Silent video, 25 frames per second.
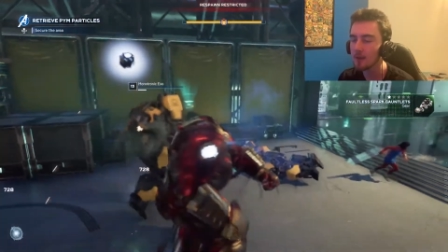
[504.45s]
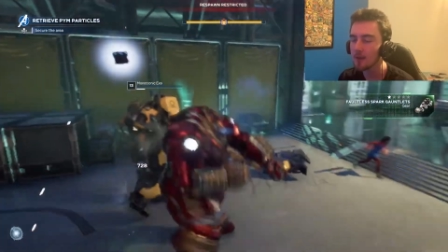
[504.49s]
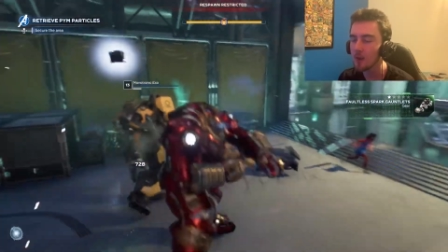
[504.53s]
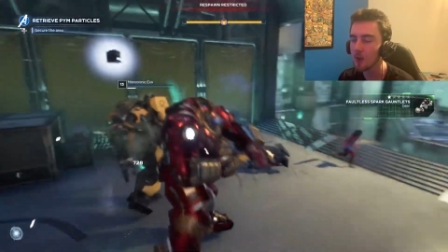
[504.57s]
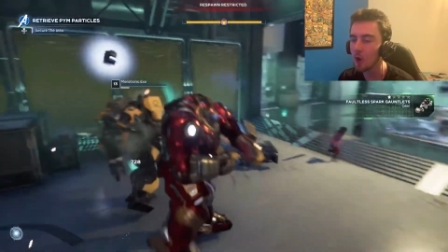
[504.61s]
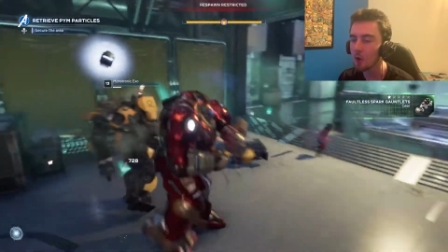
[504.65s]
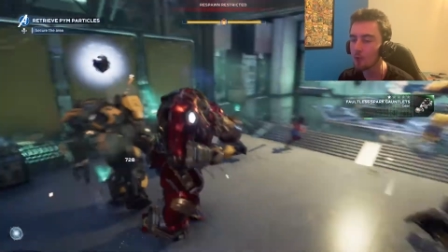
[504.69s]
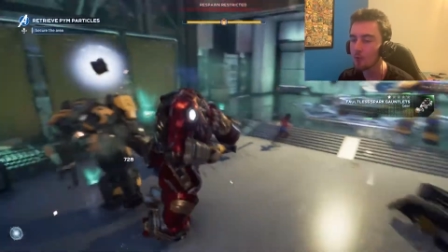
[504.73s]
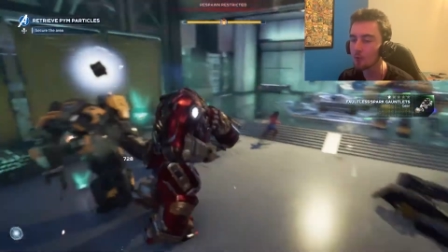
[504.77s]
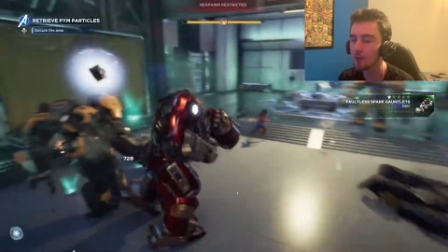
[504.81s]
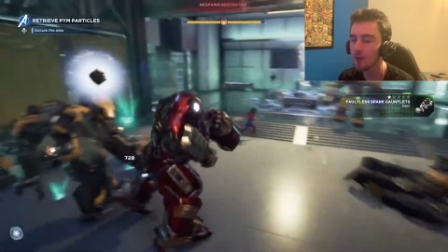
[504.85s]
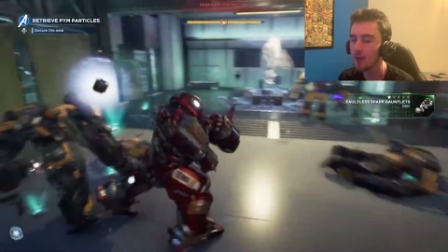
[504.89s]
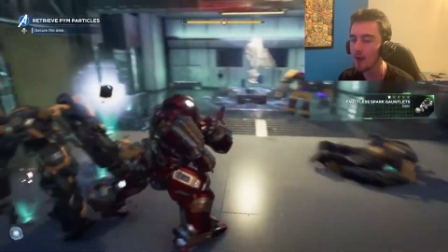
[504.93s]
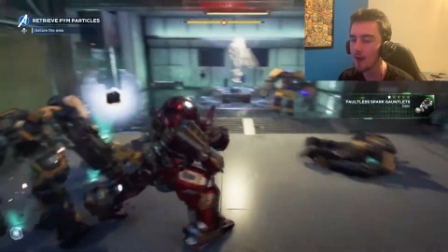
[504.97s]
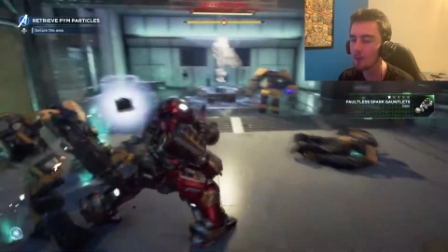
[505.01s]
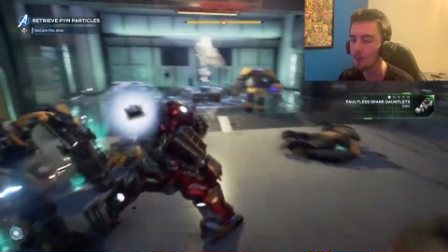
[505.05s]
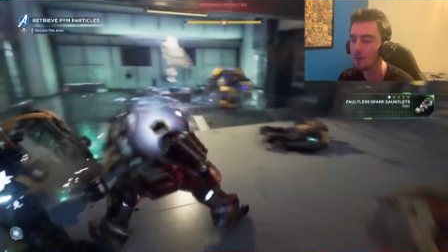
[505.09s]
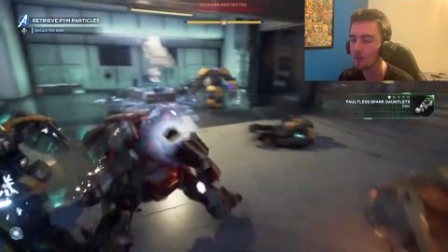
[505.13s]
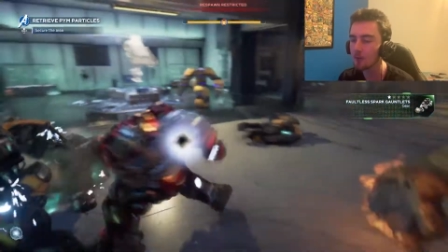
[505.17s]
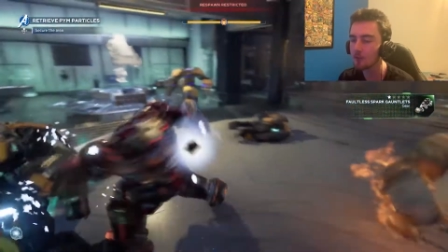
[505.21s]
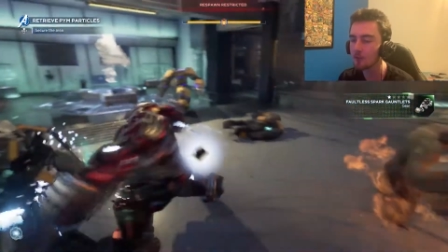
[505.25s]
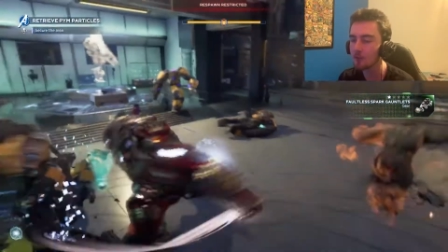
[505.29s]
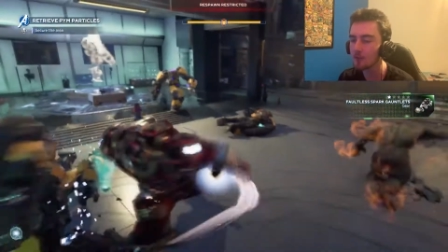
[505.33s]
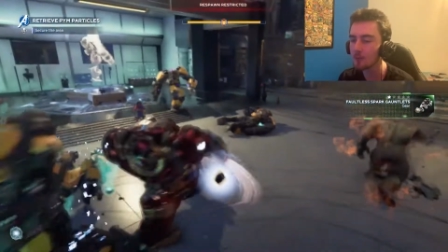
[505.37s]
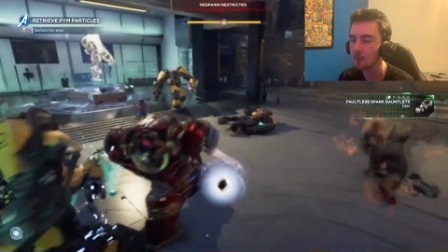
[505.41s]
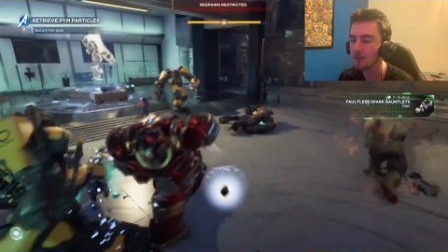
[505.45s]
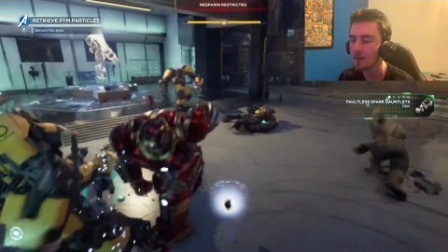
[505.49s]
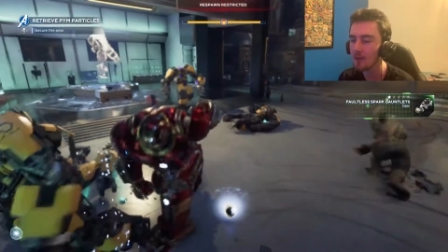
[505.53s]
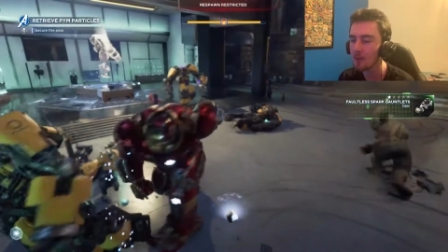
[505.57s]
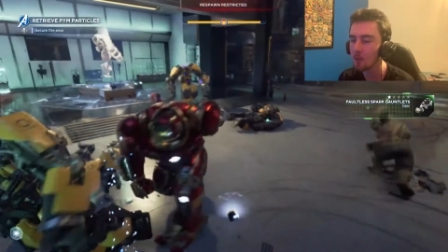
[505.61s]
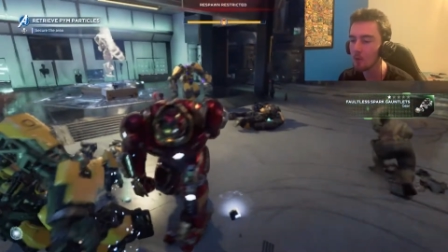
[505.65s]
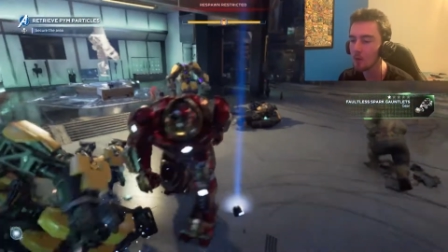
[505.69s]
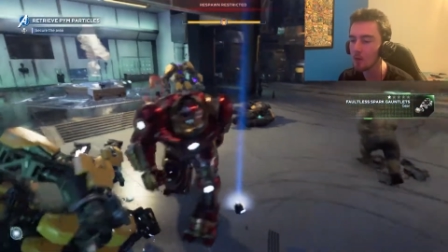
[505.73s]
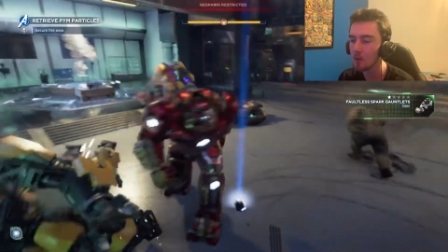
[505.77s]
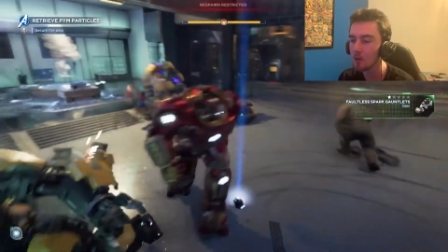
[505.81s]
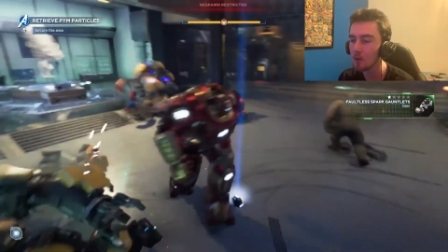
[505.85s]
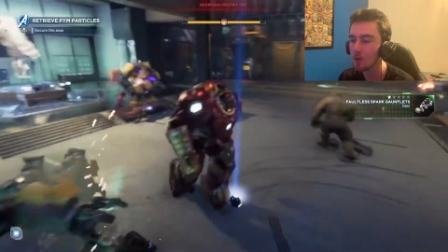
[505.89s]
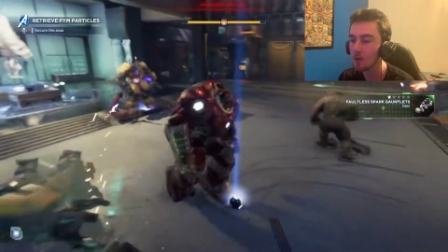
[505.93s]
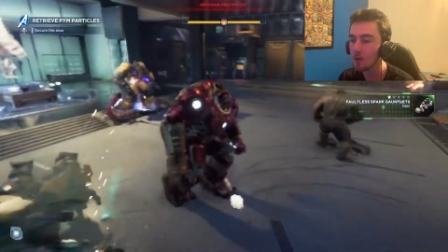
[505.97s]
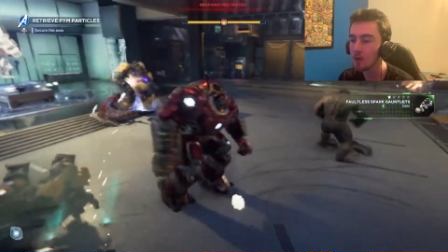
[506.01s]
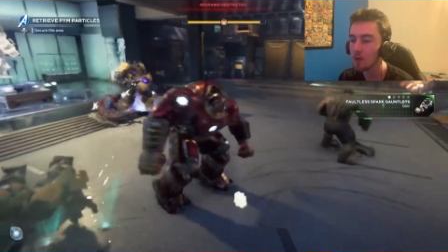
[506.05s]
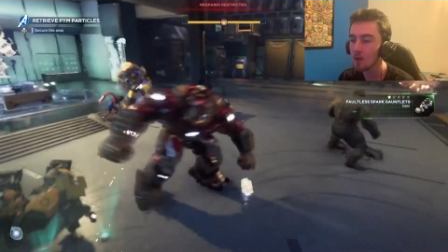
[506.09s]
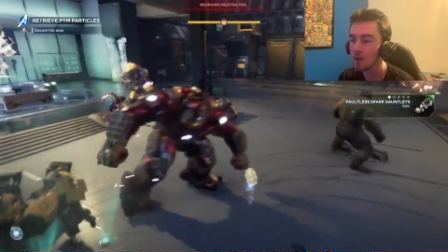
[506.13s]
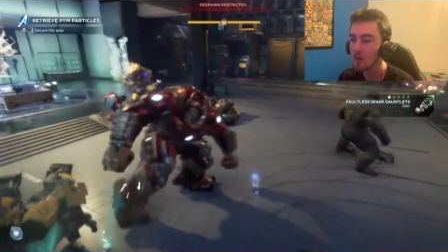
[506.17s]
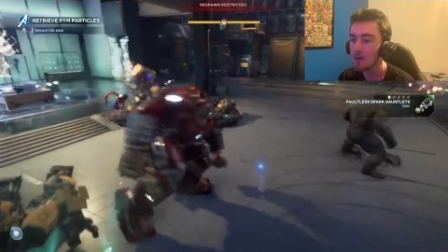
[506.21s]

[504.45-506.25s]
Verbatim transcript: like off camera to see what they were.